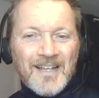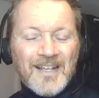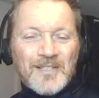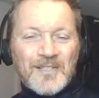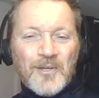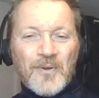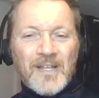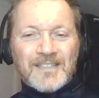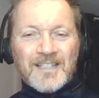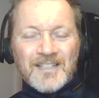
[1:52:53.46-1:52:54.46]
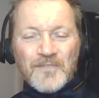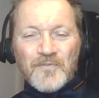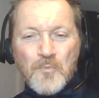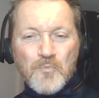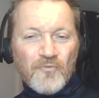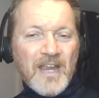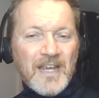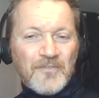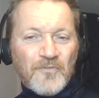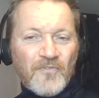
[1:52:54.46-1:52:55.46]
So it's as if the
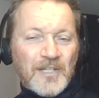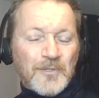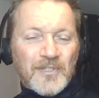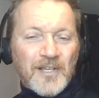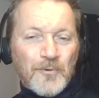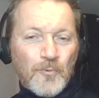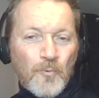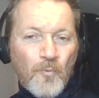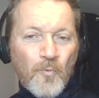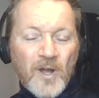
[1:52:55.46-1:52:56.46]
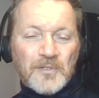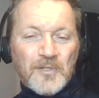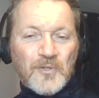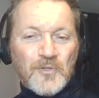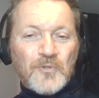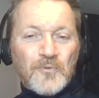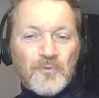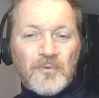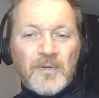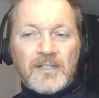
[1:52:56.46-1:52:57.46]
brain figures out what to
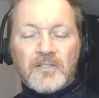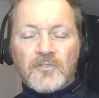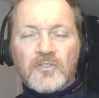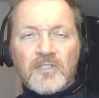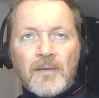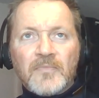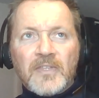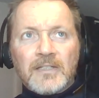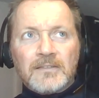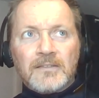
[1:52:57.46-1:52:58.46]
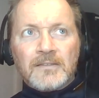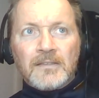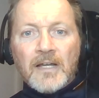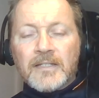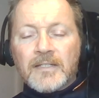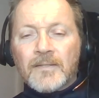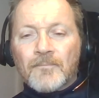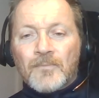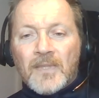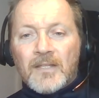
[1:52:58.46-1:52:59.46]
do to something like
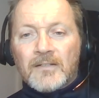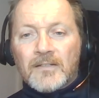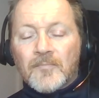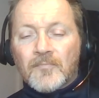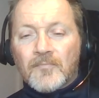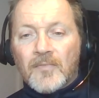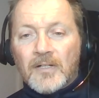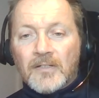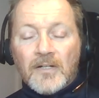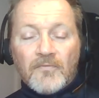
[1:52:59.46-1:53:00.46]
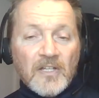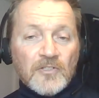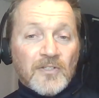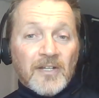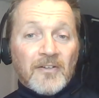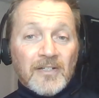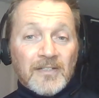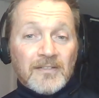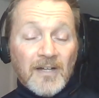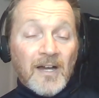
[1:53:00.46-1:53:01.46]
um, a, a
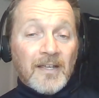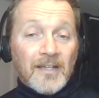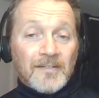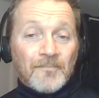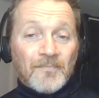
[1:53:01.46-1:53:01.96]
vegetarian diet.